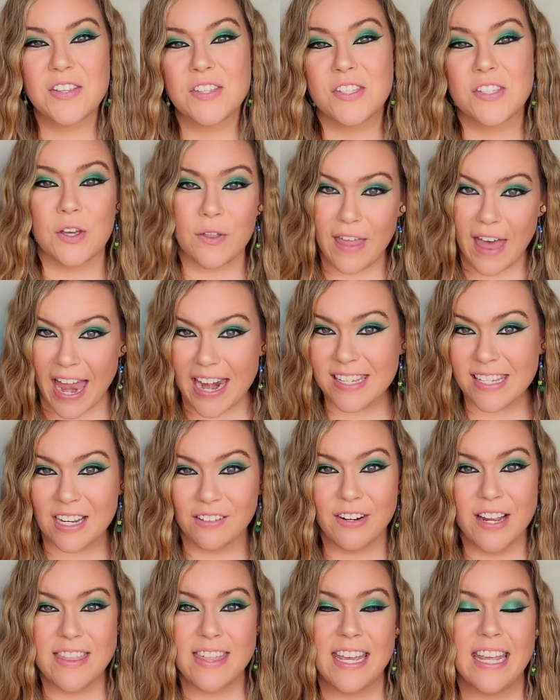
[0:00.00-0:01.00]
So that is
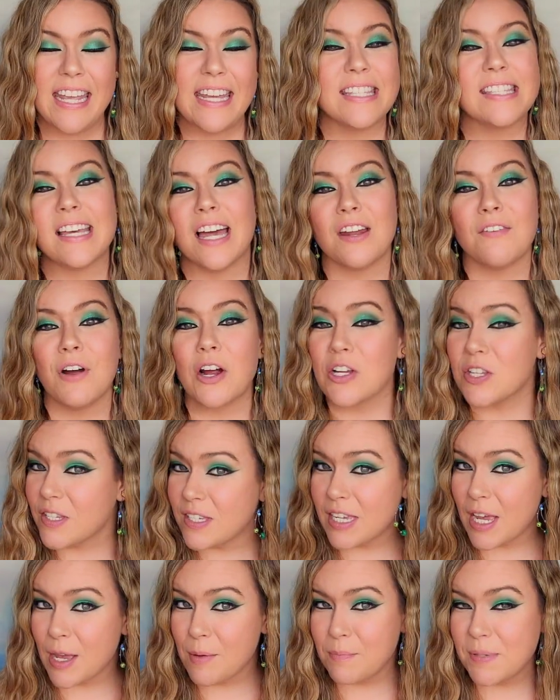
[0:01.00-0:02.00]
everything inside of our
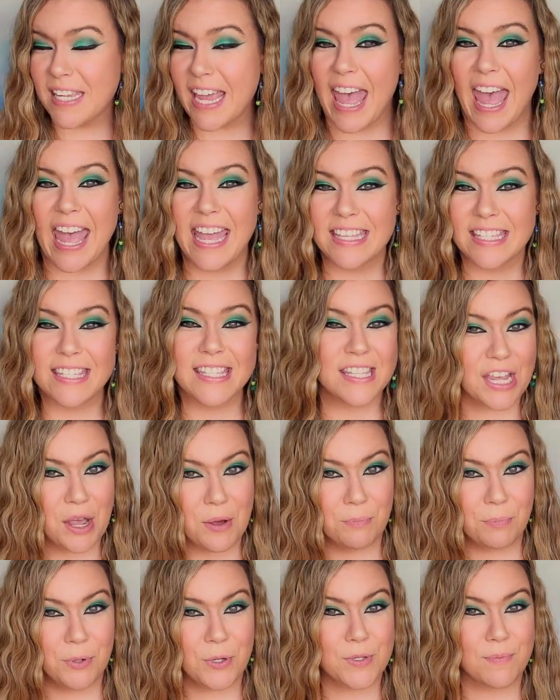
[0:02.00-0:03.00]
sips and
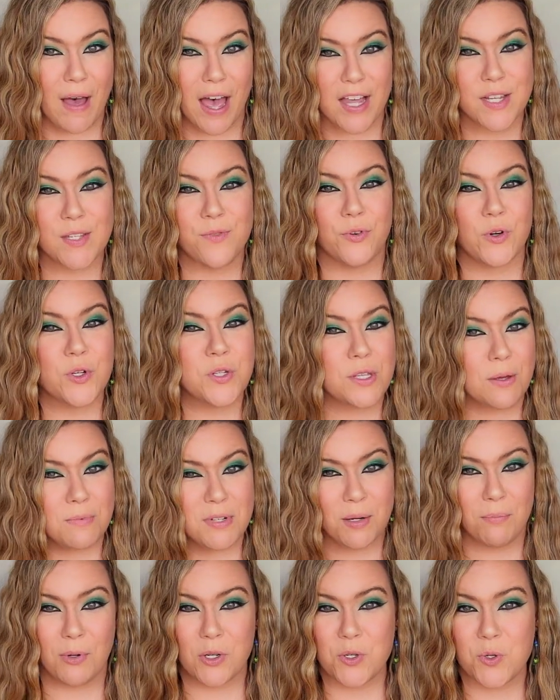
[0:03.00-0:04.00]
samples box for
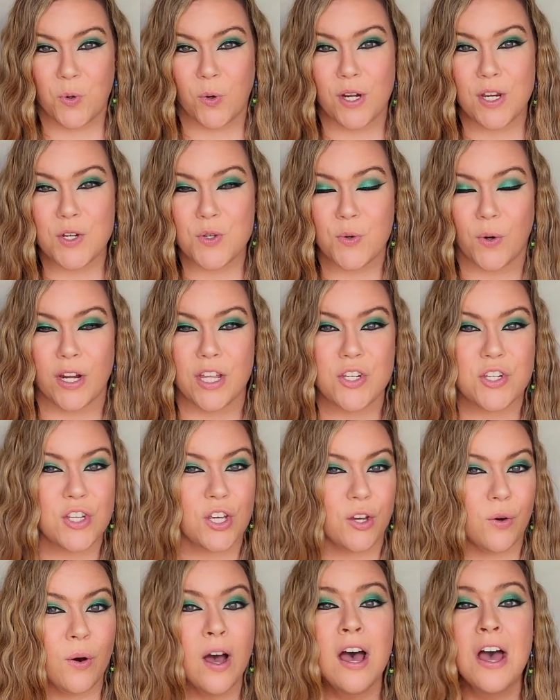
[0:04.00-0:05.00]
September
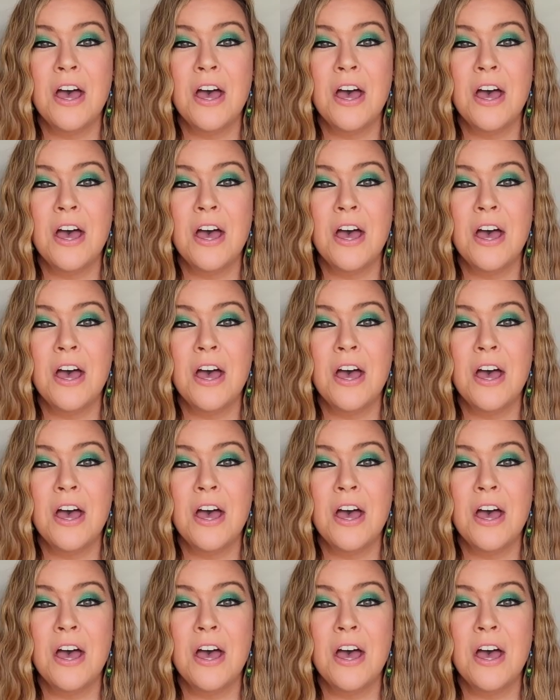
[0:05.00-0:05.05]
2022.